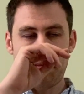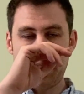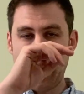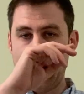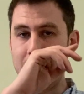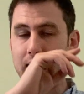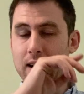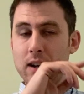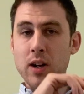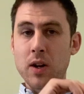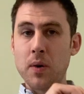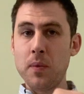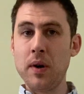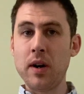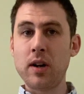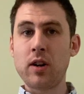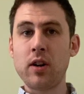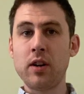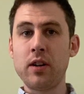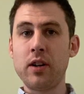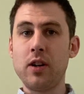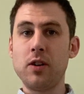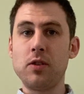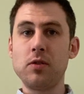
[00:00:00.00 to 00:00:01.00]
and I'm going to work
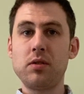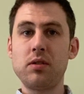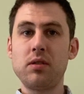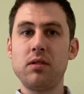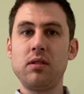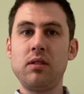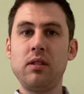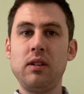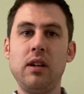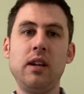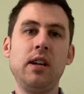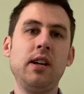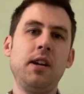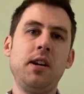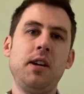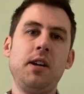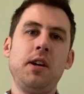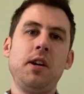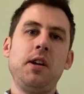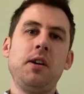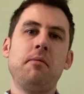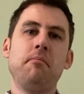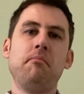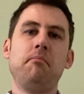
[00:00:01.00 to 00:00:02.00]
on those.
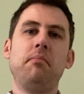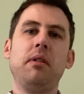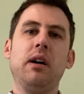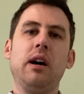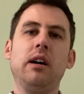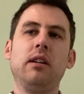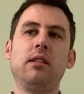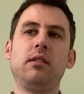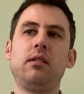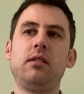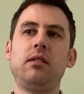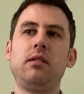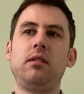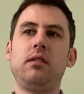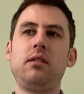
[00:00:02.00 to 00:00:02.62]
But